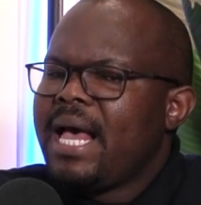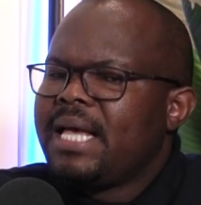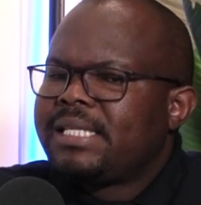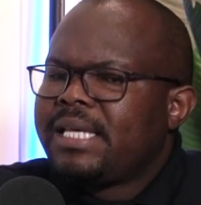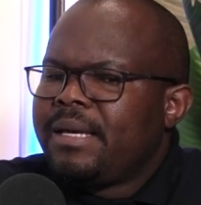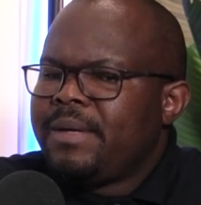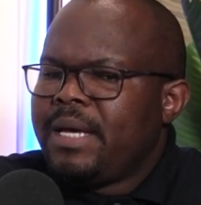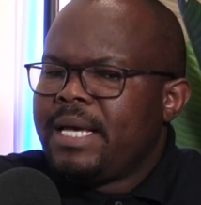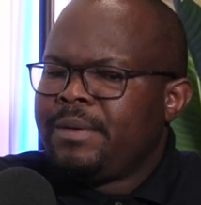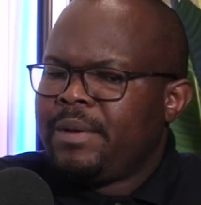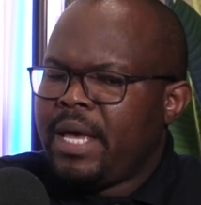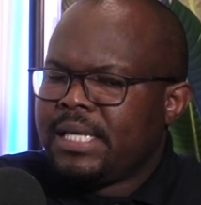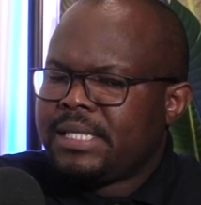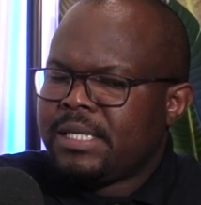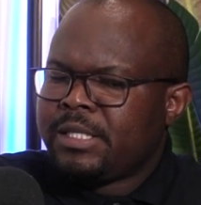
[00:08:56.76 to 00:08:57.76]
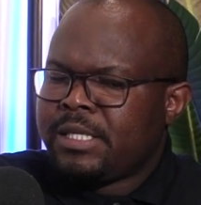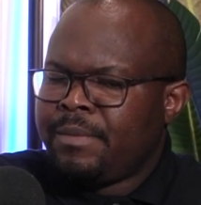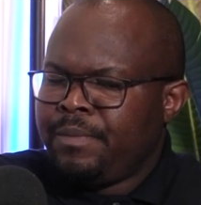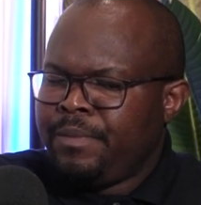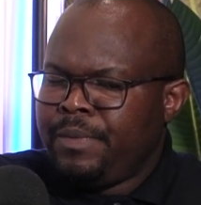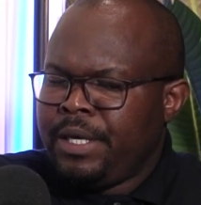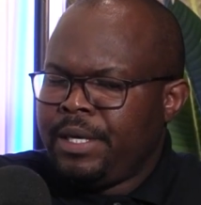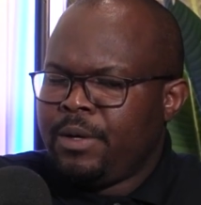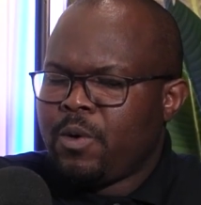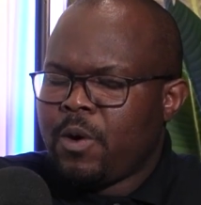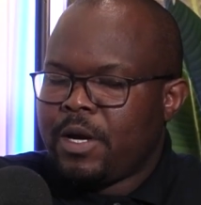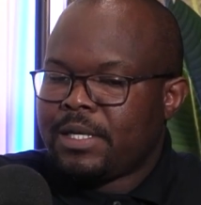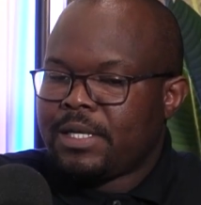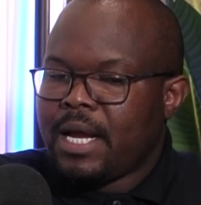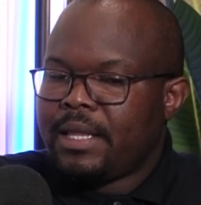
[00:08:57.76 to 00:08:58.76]
SME,
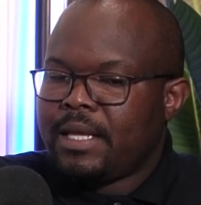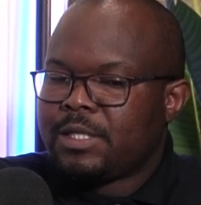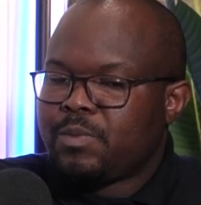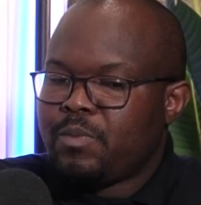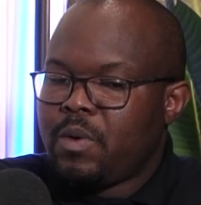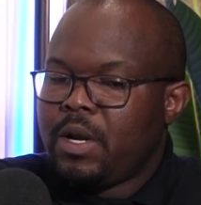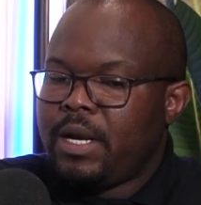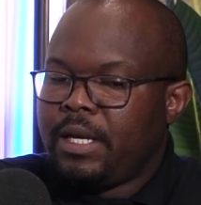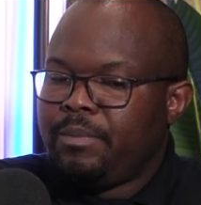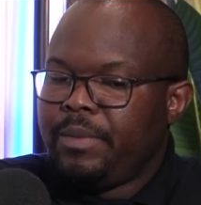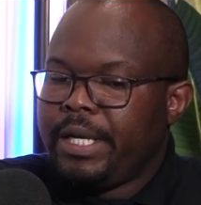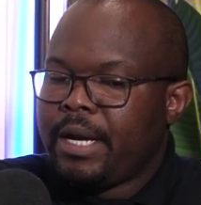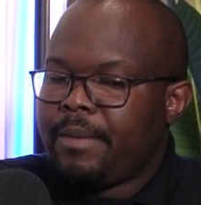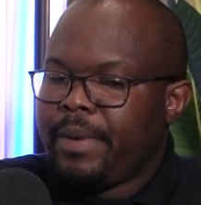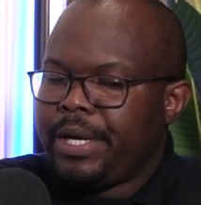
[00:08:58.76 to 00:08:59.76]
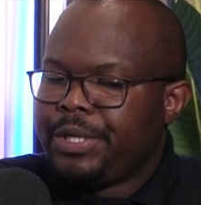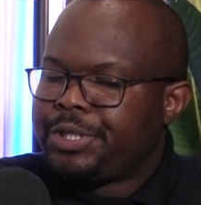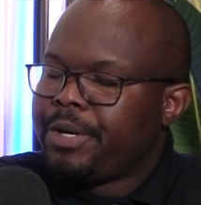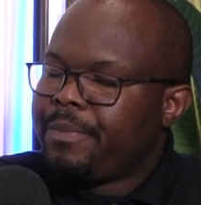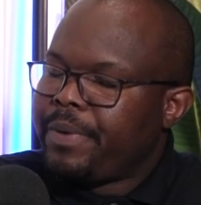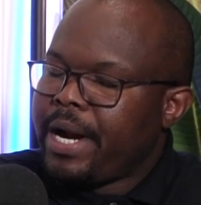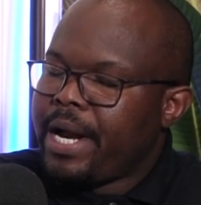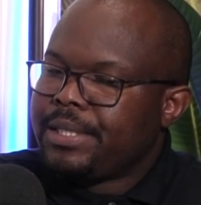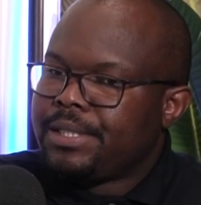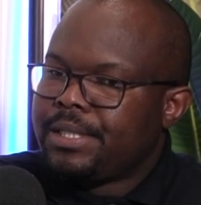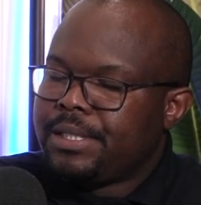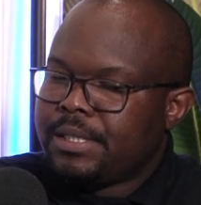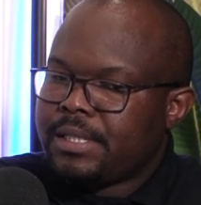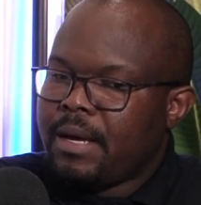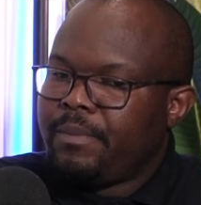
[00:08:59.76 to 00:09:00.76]
or rather small and medium
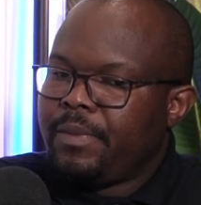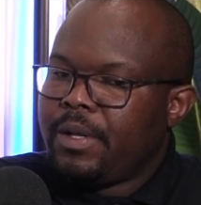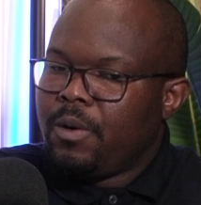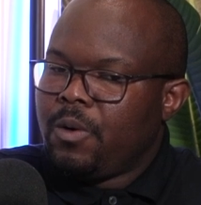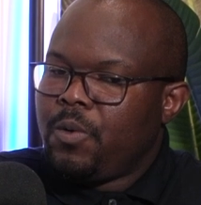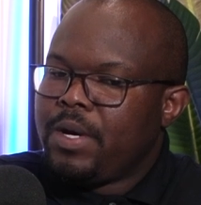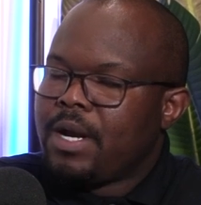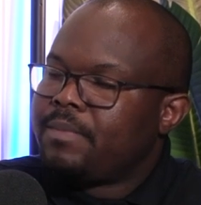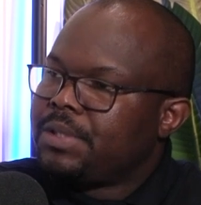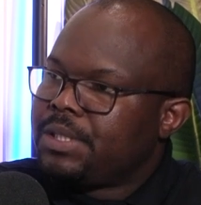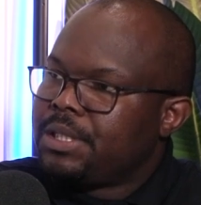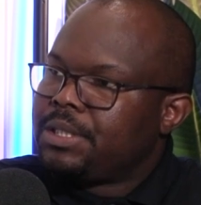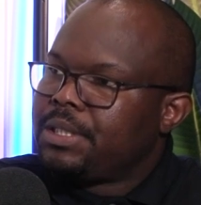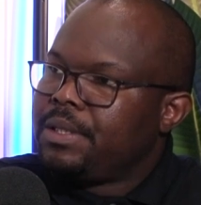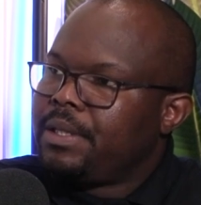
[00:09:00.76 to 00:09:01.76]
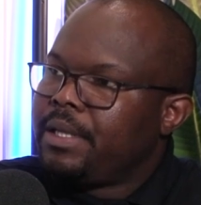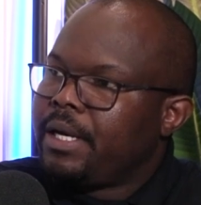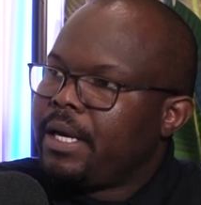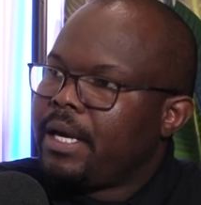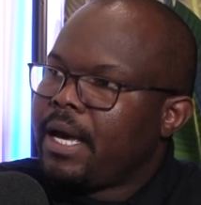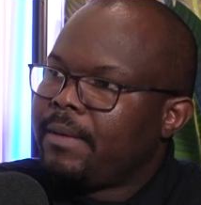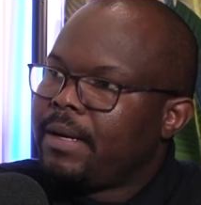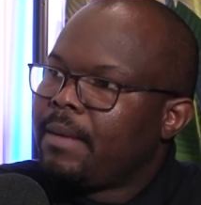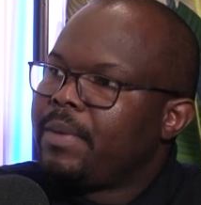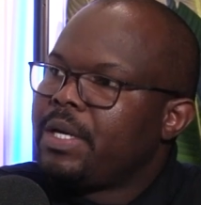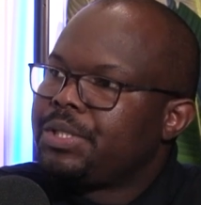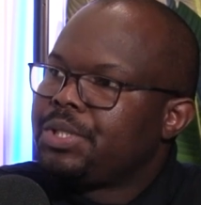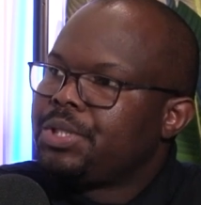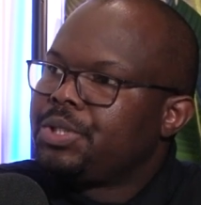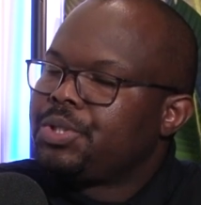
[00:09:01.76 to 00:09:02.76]
enterprises, I'm owner, I'm sitting there and I'm
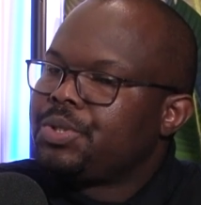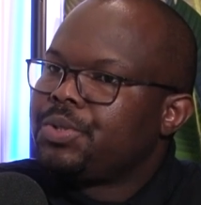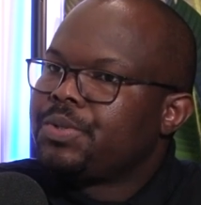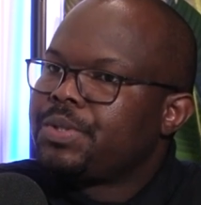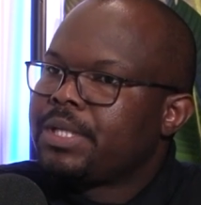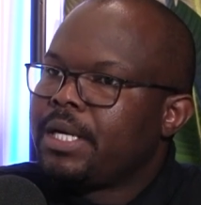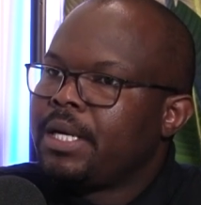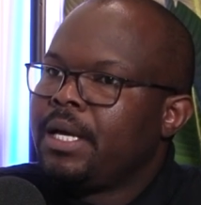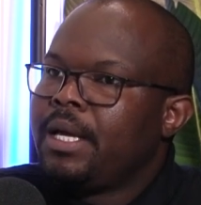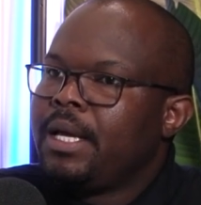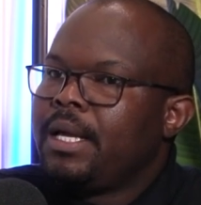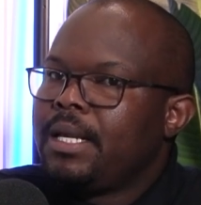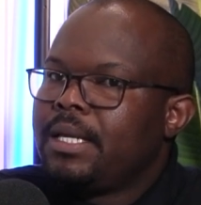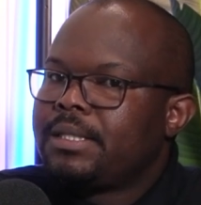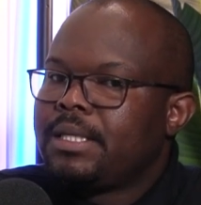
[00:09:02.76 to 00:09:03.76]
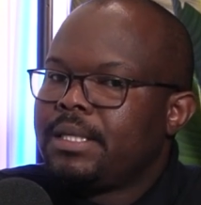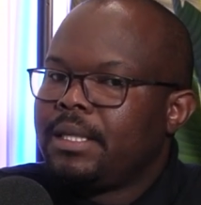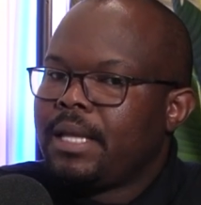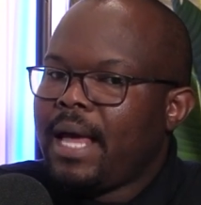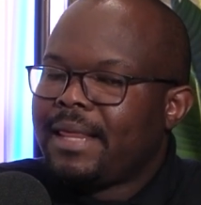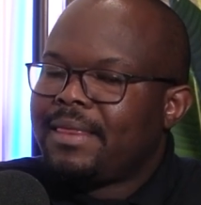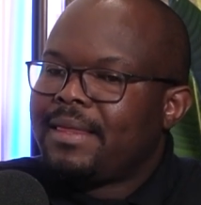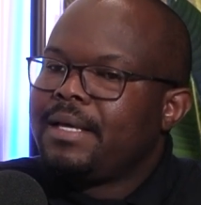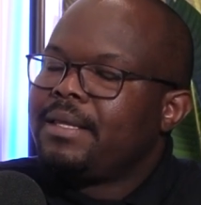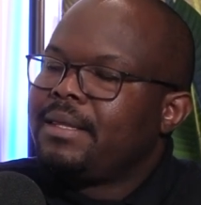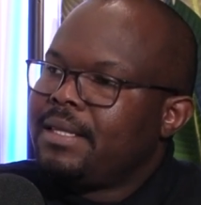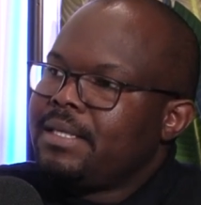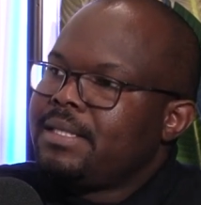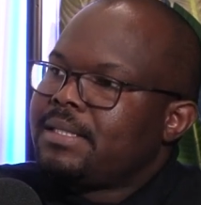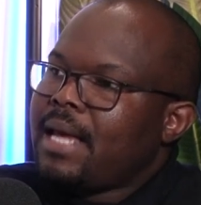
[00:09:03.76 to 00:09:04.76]
listening to you say, listen, I think
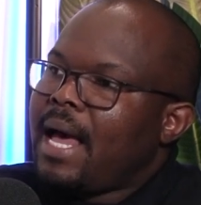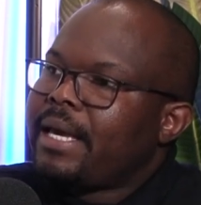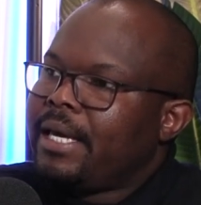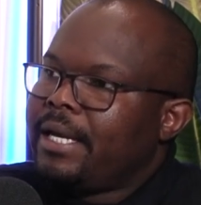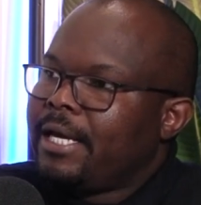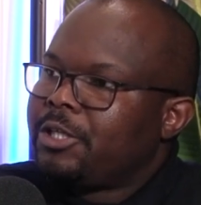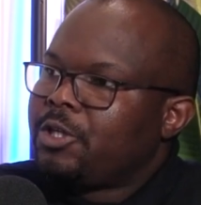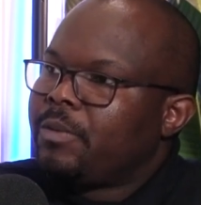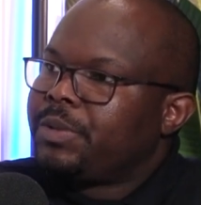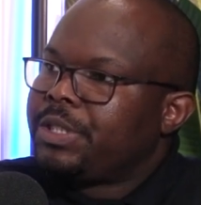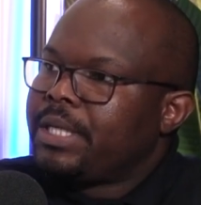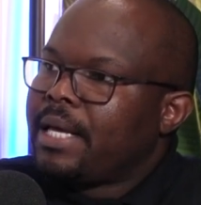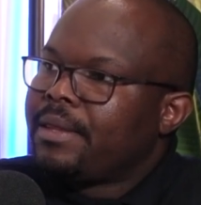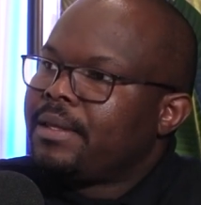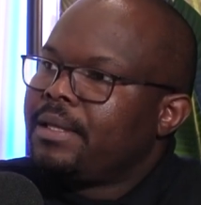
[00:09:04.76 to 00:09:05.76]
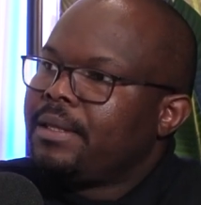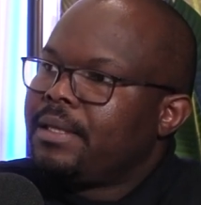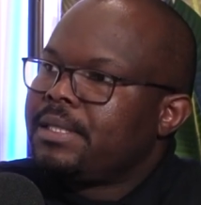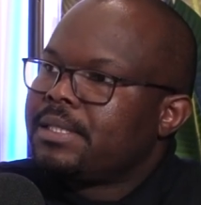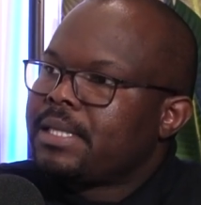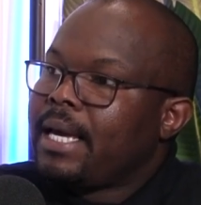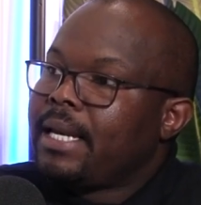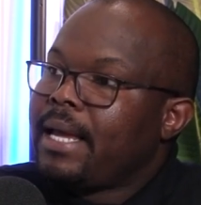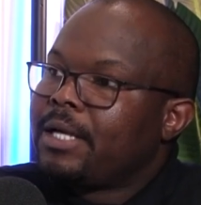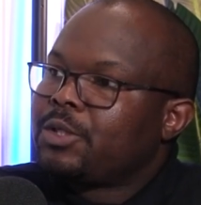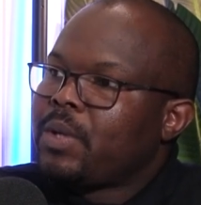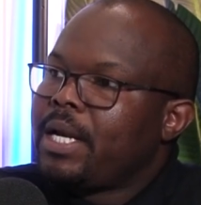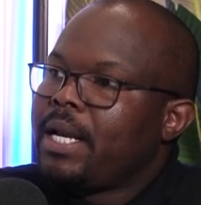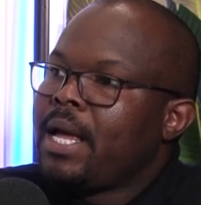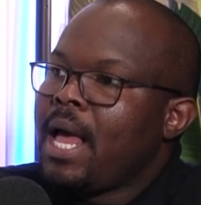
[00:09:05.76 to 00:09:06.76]
I can adopt it. I think these can
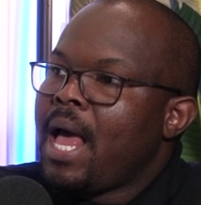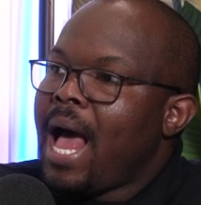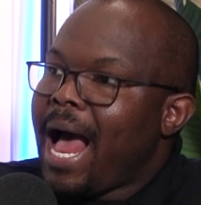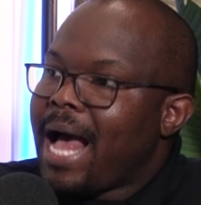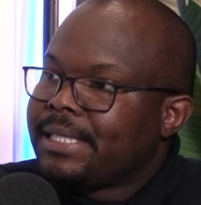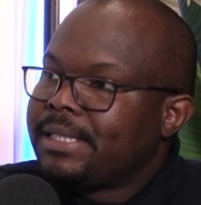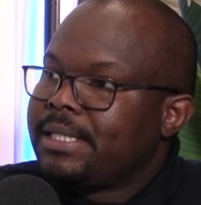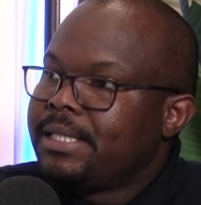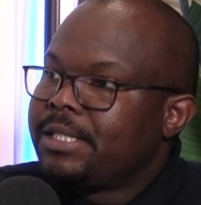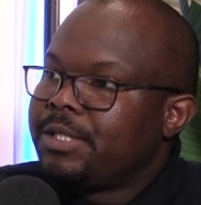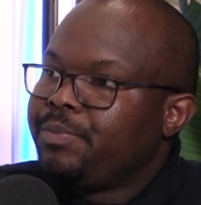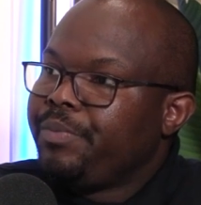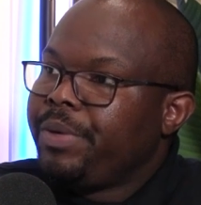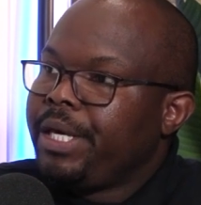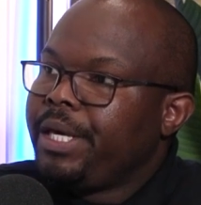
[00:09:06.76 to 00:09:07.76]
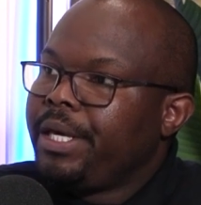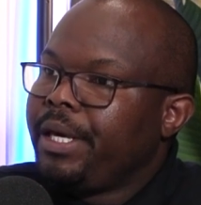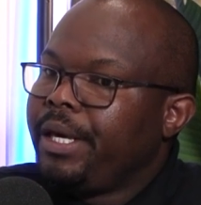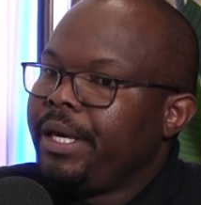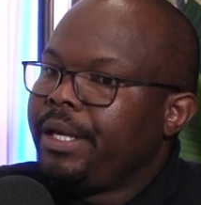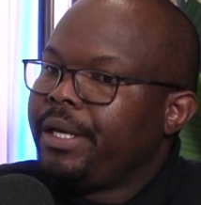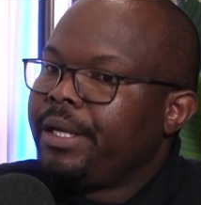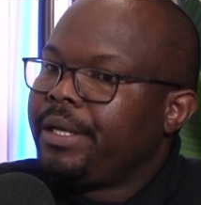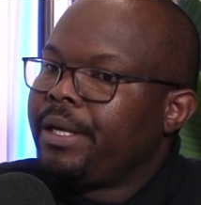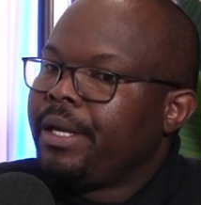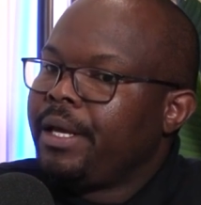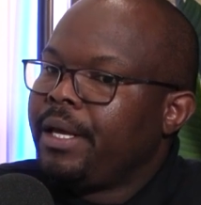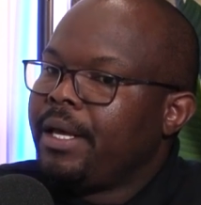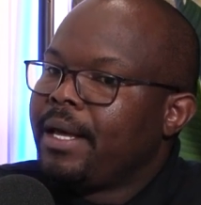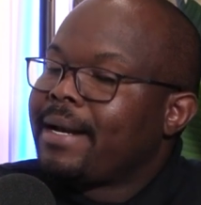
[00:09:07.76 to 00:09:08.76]
actually assist me in
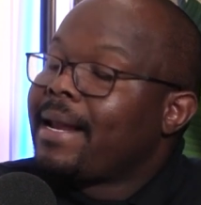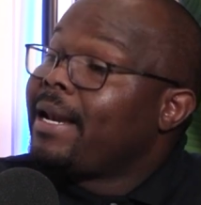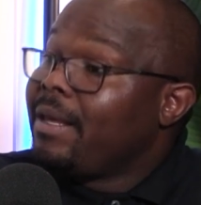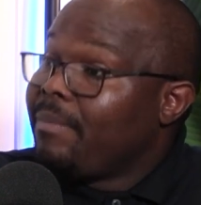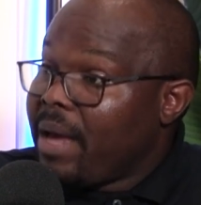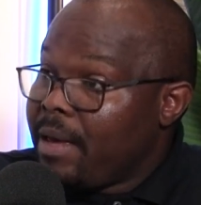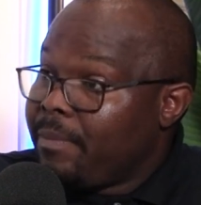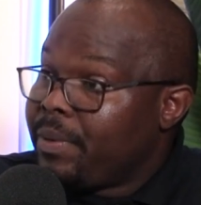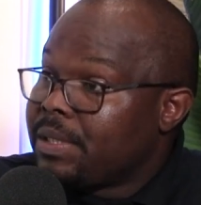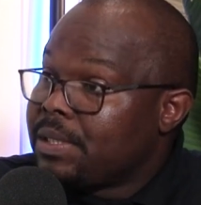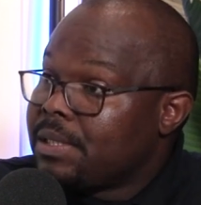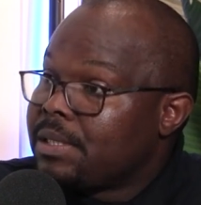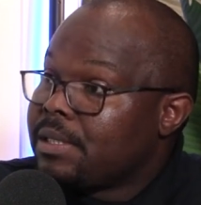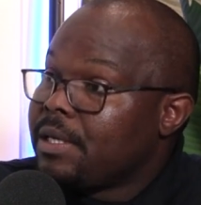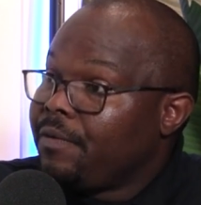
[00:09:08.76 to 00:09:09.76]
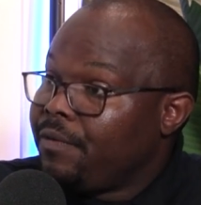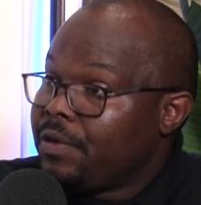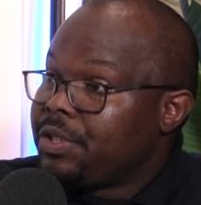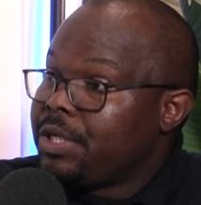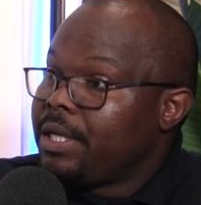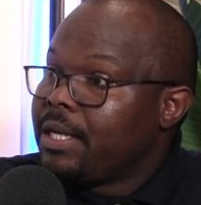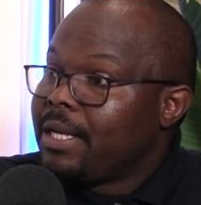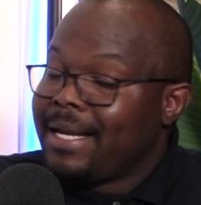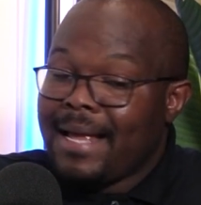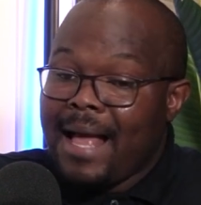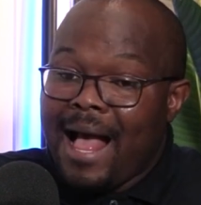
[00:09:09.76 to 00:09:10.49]
running my business efficiently.